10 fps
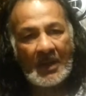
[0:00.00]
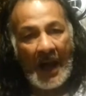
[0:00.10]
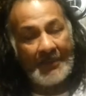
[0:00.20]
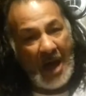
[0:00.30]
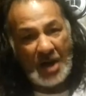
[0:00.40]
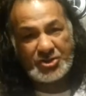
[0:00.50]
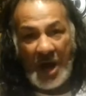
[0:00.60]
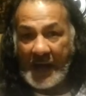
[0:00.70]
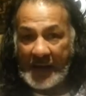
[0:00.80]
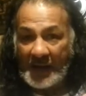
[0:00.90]
I'm not
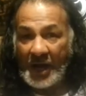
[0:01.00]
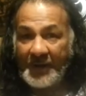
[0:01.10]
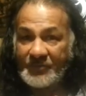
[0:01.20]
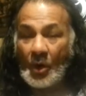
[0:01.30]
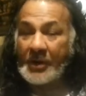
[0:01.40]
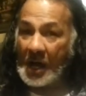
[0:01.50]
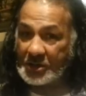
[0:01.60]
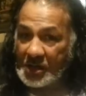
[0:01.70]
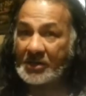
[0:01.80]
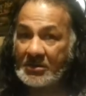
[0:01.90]
saying a lot of you are not
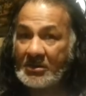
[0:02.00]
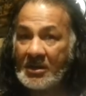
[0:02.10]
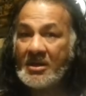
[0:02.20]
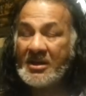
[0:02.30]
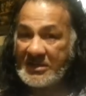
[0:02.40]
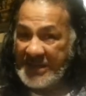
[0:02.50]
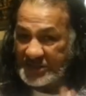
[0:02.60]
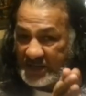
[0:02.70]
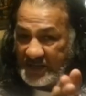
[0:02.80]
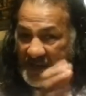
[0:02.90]
good.
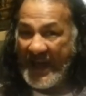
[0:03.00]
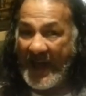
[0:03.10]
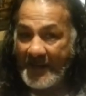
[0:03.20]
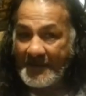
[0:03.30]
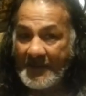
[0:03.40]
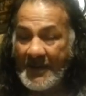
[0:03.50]
Get it clear.